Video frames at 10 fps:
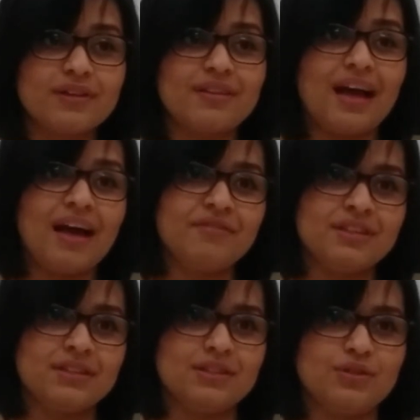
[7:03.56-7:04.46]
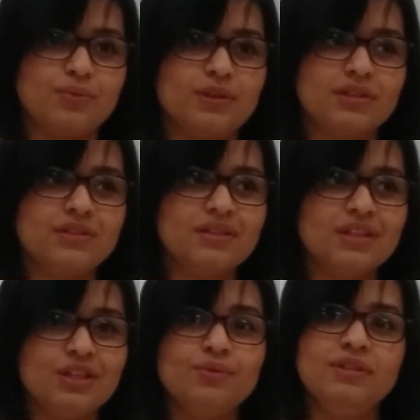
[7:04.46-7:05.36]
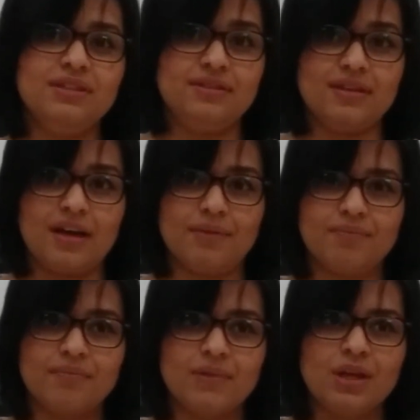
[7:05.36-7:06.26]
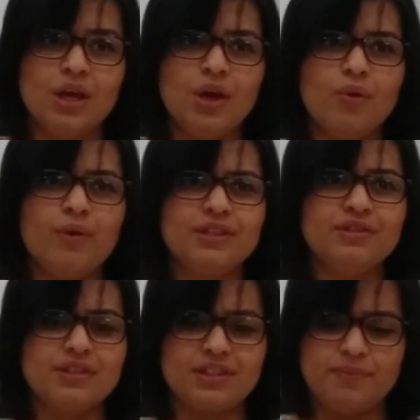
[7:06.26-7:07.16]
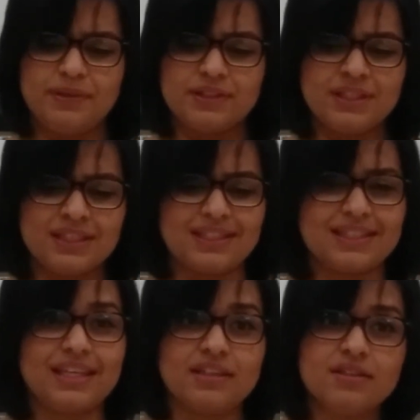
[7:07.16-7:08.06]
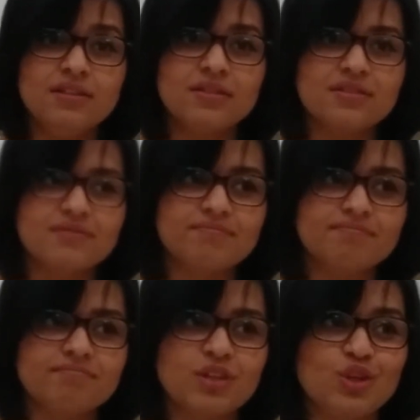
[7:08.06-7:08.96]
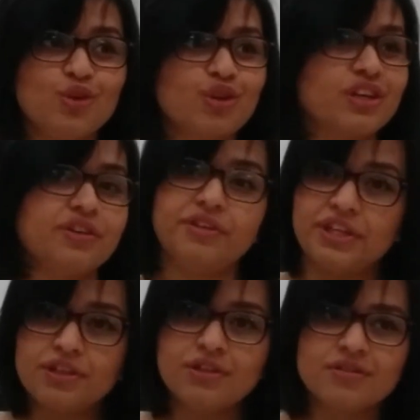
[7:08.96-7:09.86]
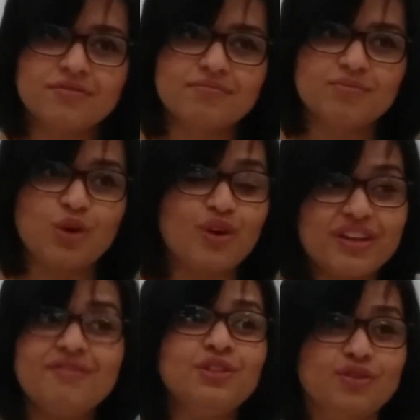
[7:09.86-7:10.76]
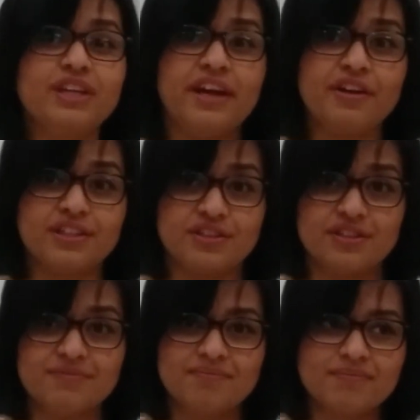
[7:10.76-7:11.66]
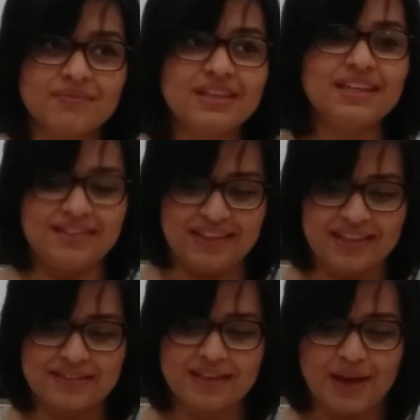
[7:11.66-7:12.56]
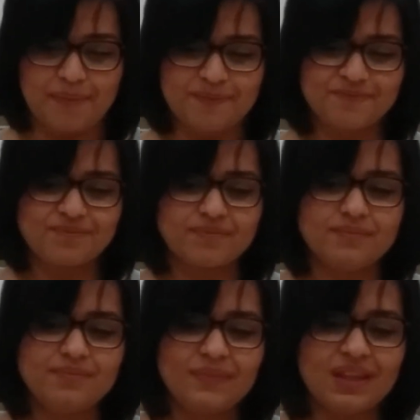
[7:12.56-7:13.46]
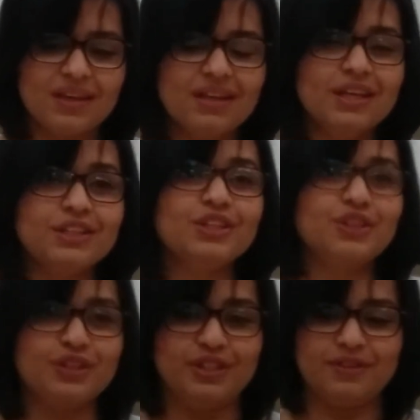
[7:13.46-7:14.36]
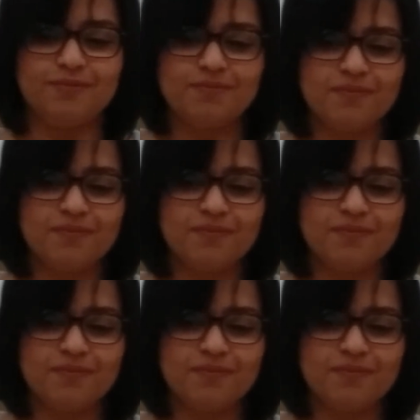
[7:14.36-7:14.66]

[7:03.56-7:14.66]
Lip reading: worth having in this world, you need time. Whether it's building a skill, your career, or even your character, it takes time. The third,